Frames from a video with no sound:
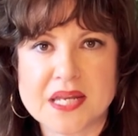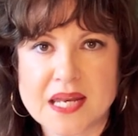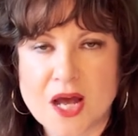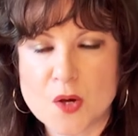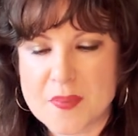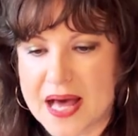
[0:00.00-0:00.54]
in and
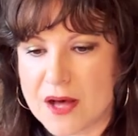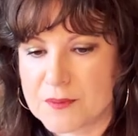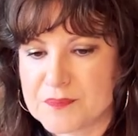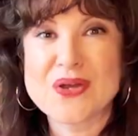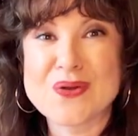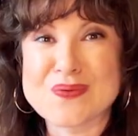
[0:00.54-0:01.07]
help out.
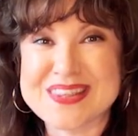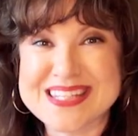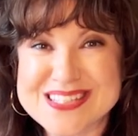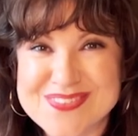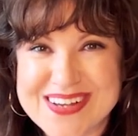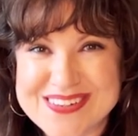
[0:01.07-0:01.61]
With
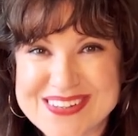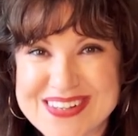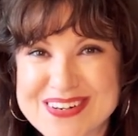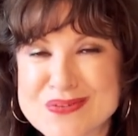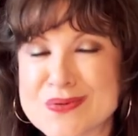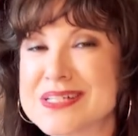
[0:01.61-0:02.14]
this round,
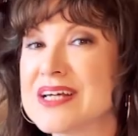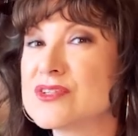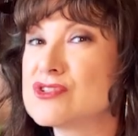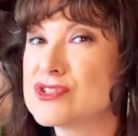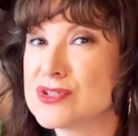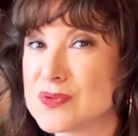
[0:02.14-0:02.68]
though, we're down
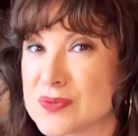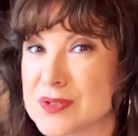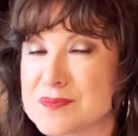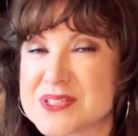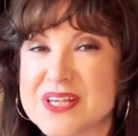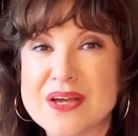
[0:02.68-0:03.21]
to 2
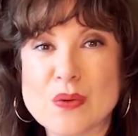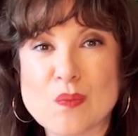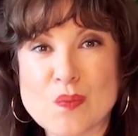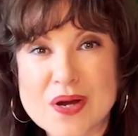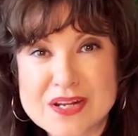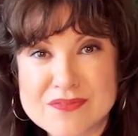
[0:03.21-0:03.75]
groups.
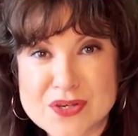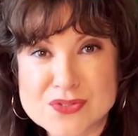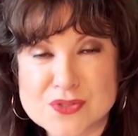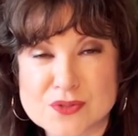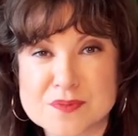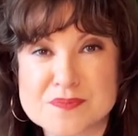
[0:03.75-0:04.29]
One of
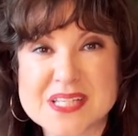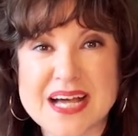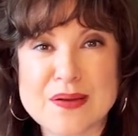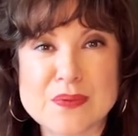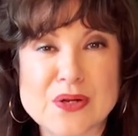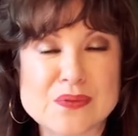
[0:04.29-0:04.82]
those groups,
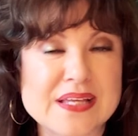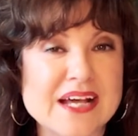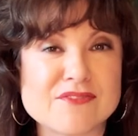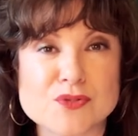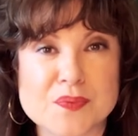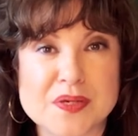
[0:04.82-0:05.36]
I would only
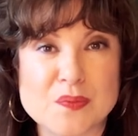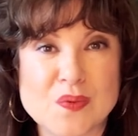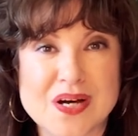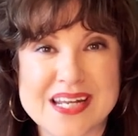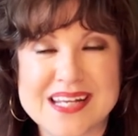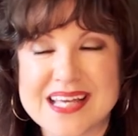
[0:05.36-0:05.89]
have to read
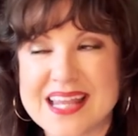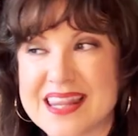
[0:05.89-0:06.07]
1.